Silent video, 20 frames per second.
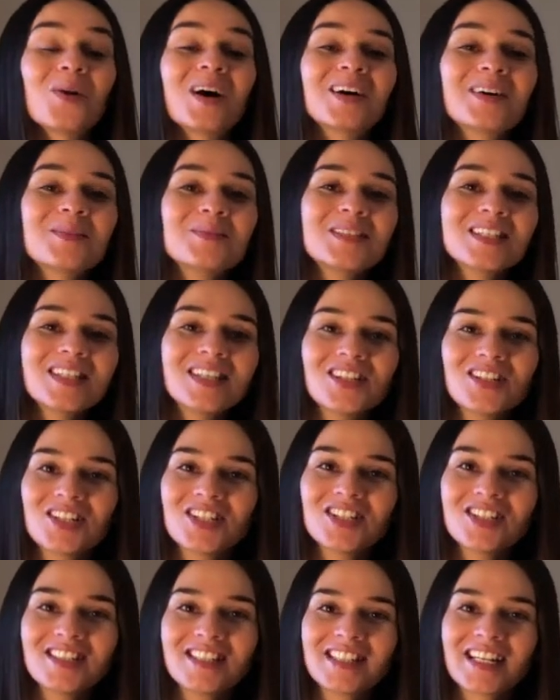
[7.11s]
Welcome to the
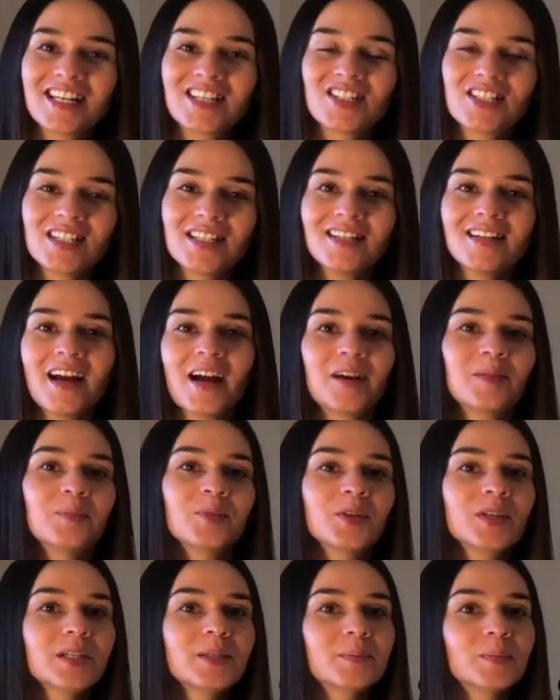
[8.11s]
Nurse Station.
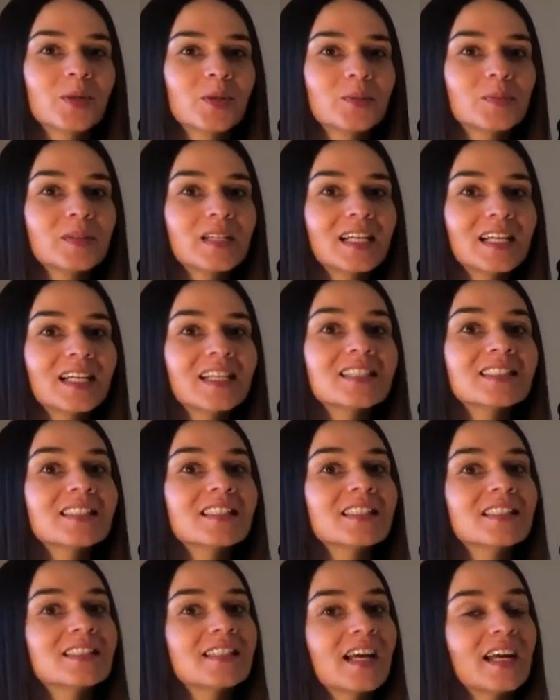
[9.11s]
I'm Maria Mobley,
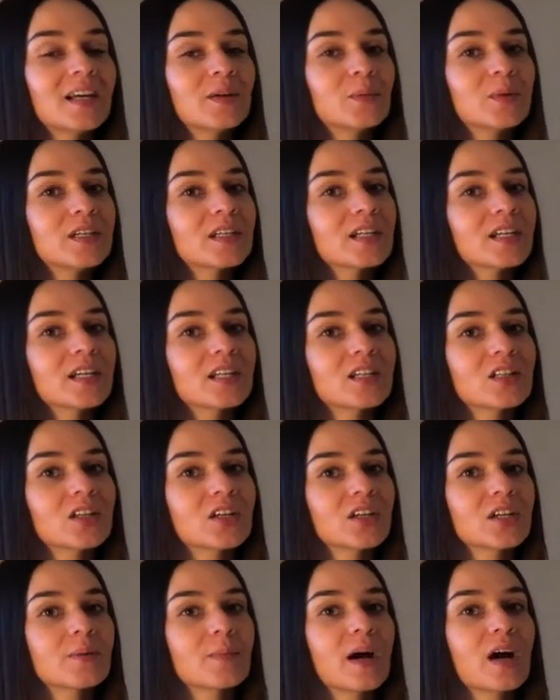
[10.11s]
and today we are going to
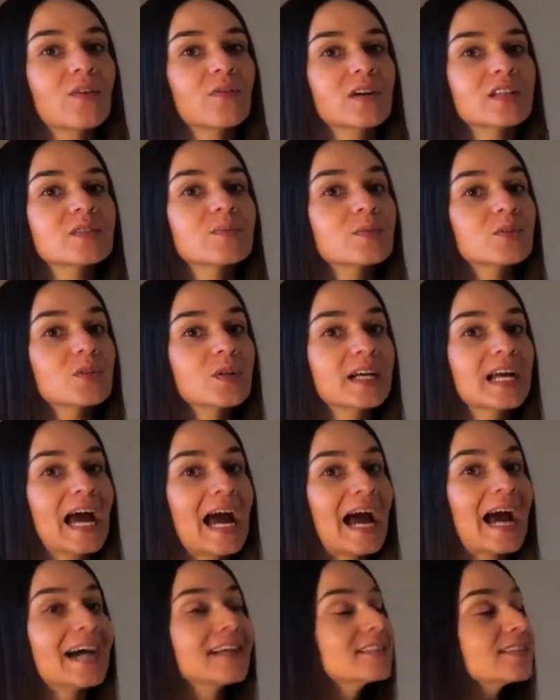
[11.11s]
learn about respiratory
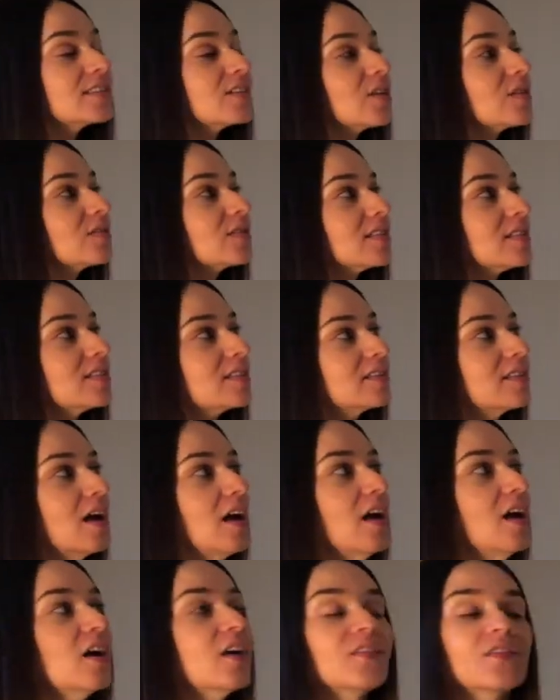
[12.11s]
acidosis
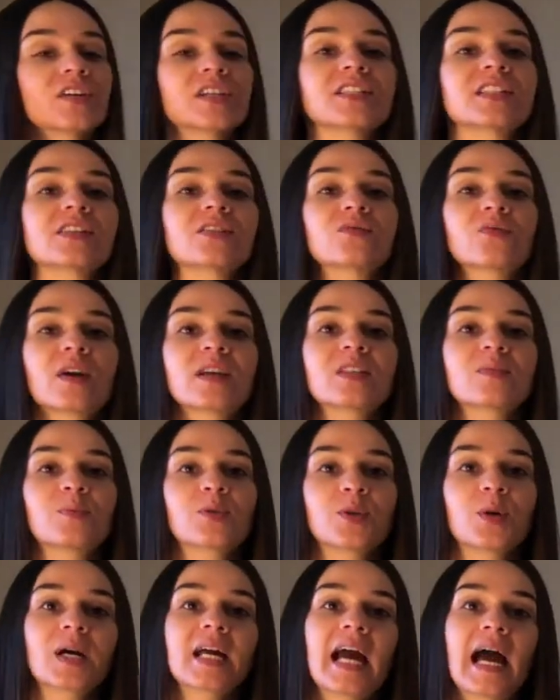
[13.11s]
versus
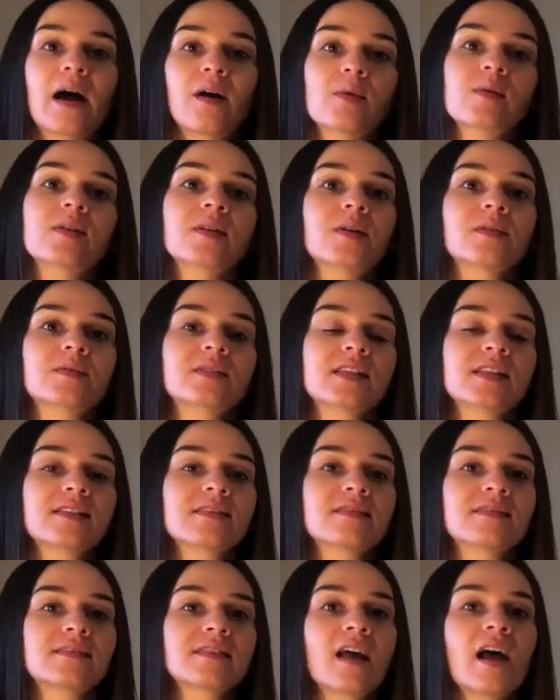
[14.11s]
respiratory
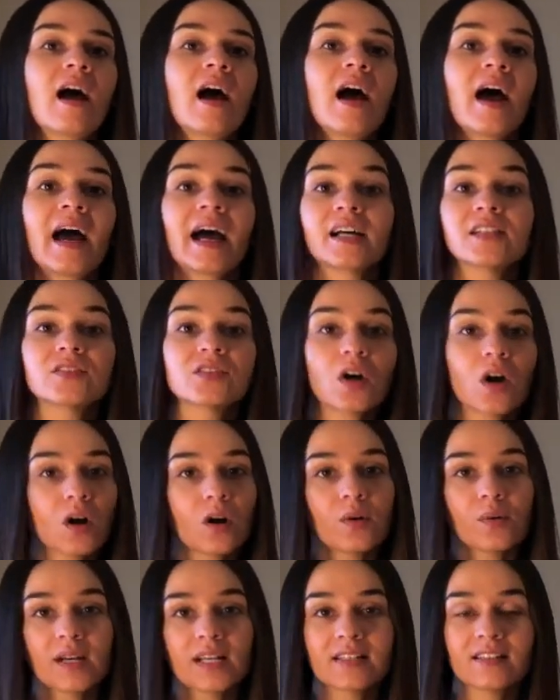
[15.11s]
alkalosis. As
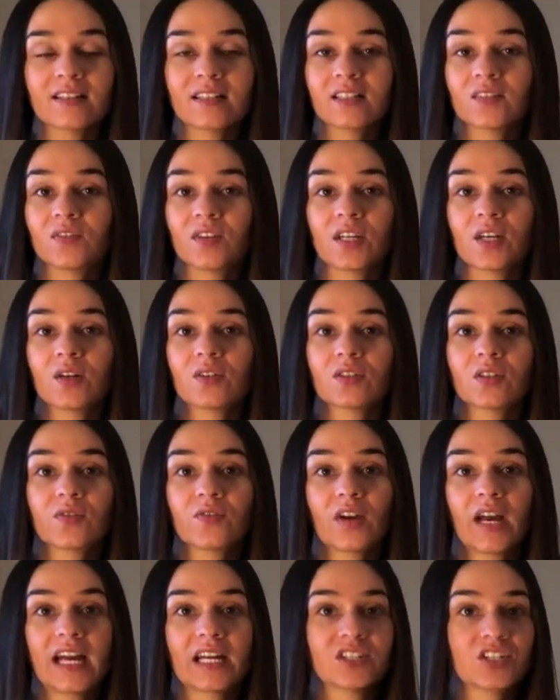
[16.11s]
always, these videos are
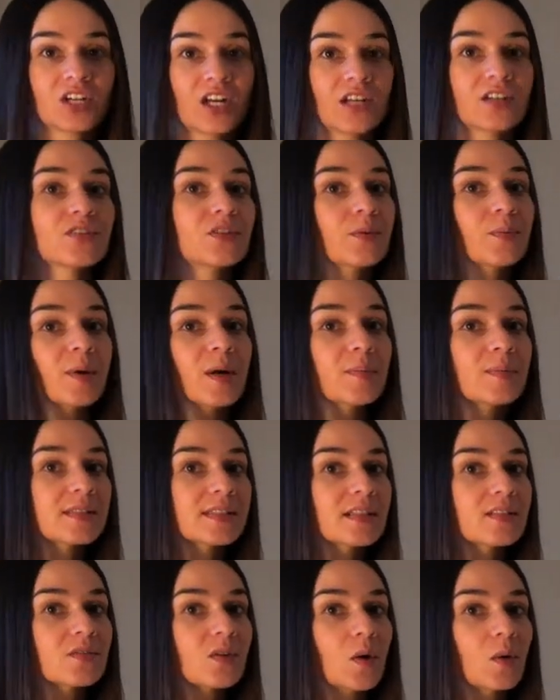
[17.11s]
for educational
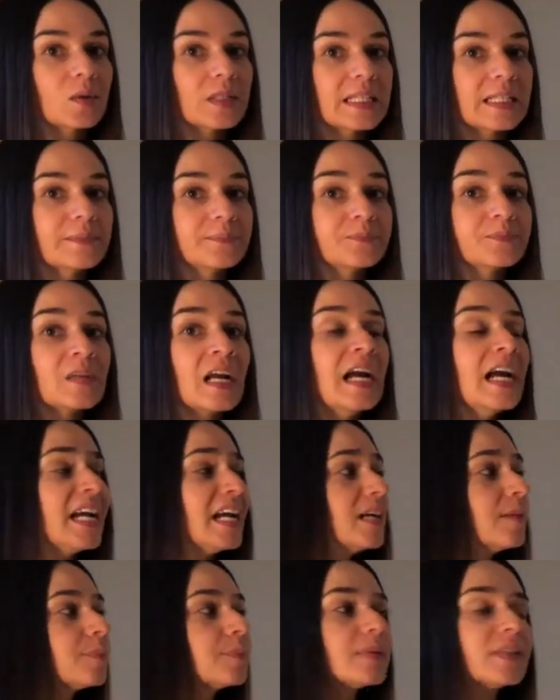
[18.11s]
purposes only,
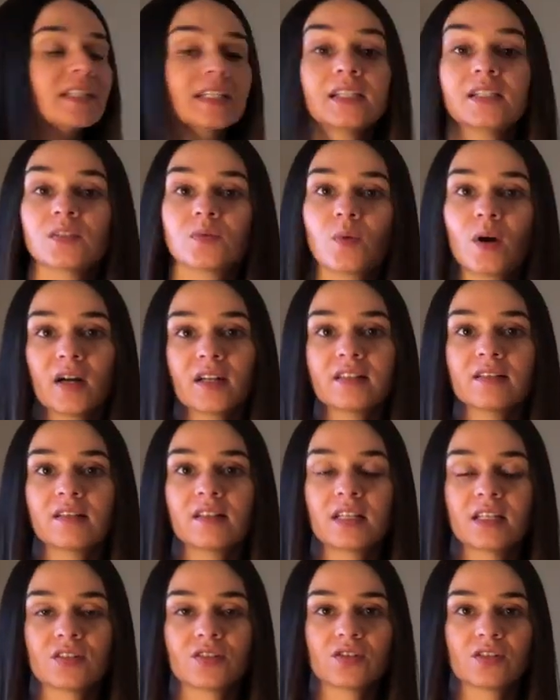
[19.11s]
and please watch
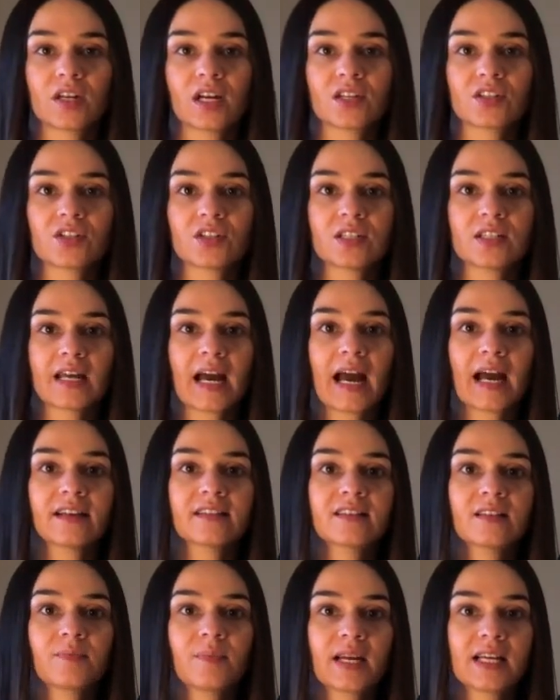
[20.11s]
the introduction to
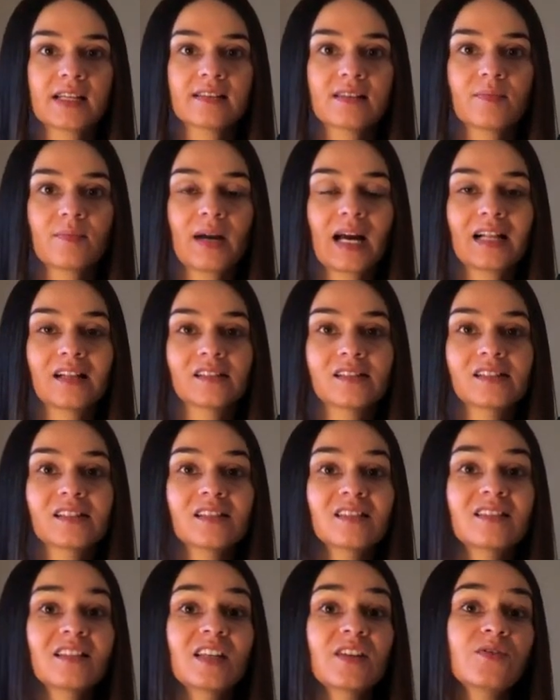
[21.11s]
acid-base
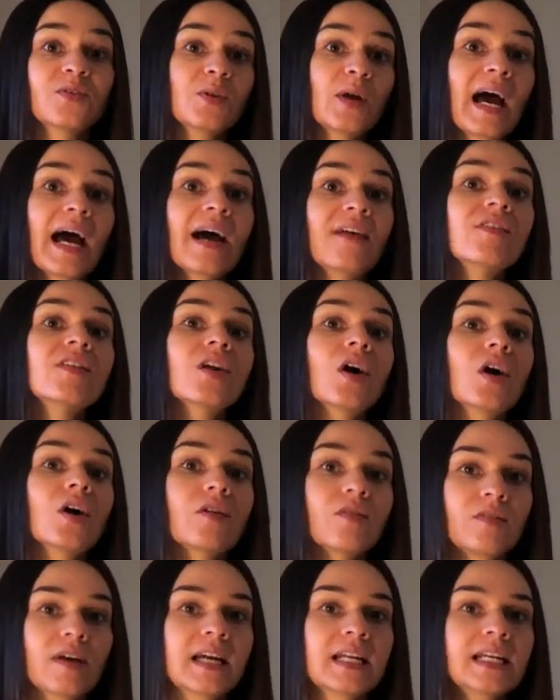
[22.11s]
imbalances if you haven't
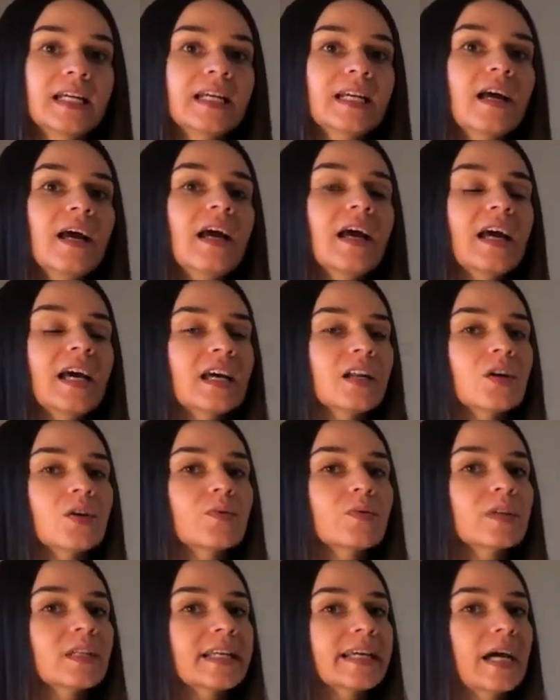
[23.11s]
already, and
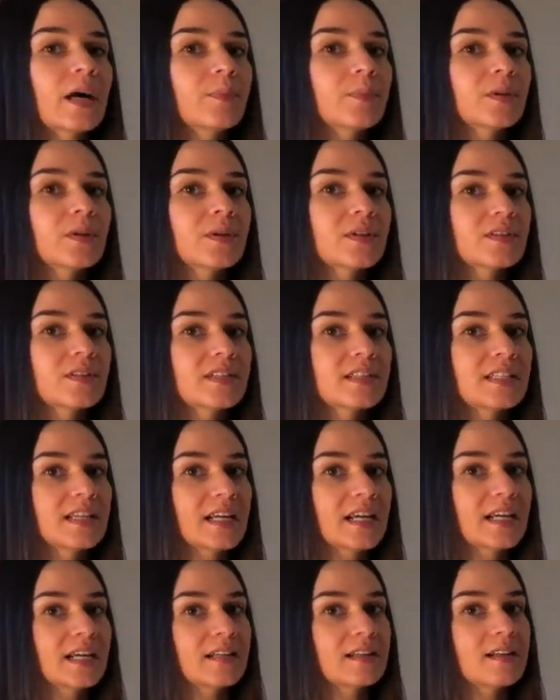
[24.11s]
it'll really help you
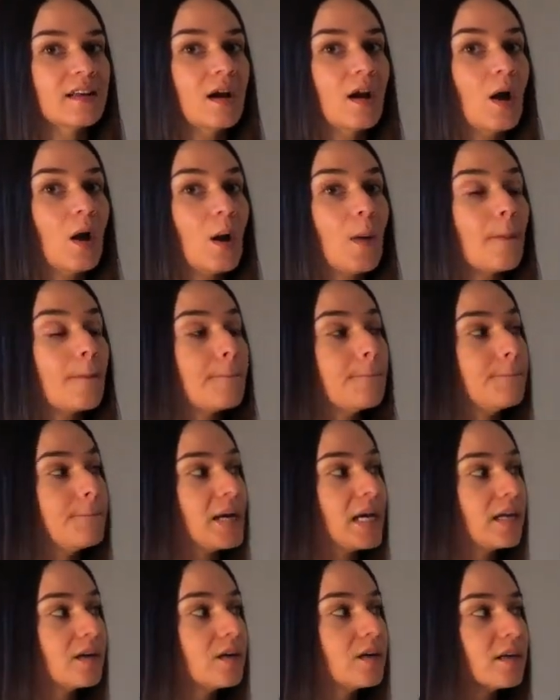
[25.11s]
understand
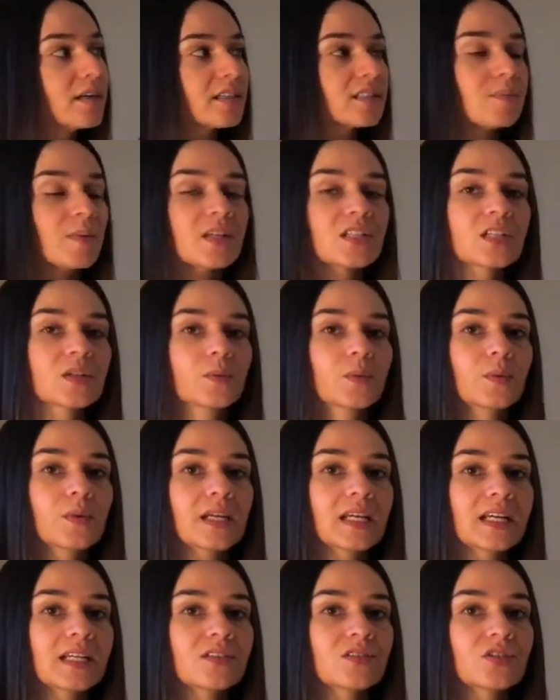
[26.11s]
better, especially when
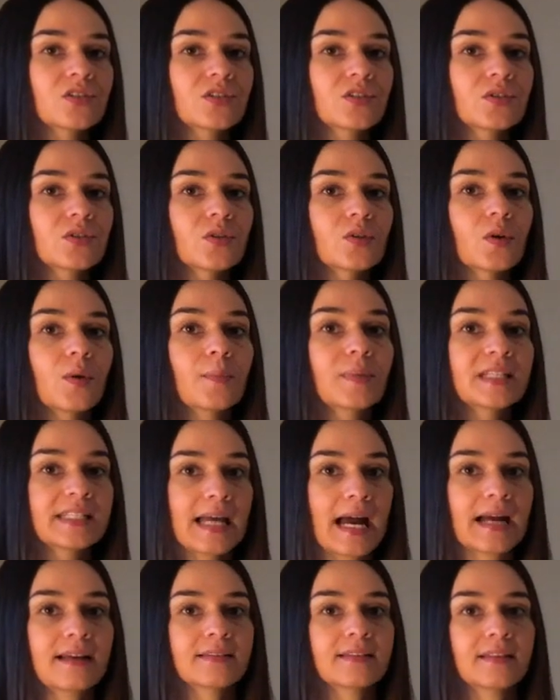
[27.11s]
we get to
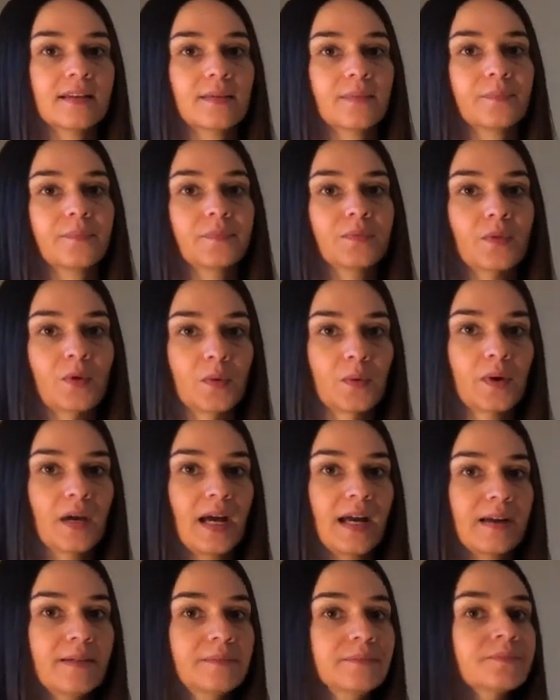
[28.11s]
potassium,
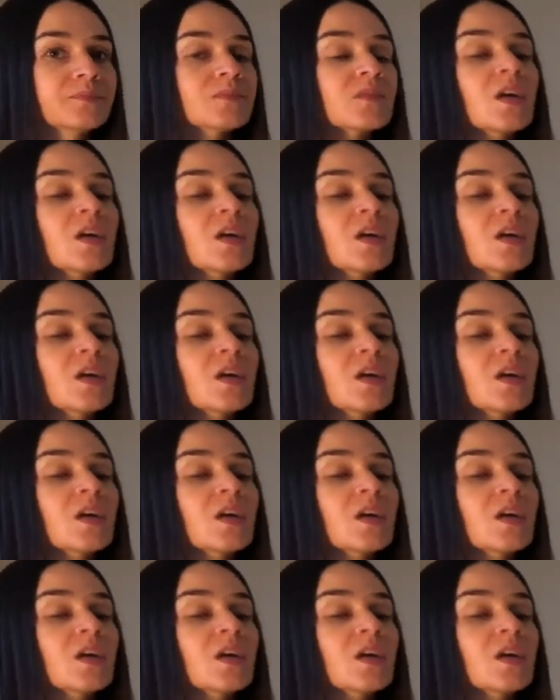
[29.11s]
okay?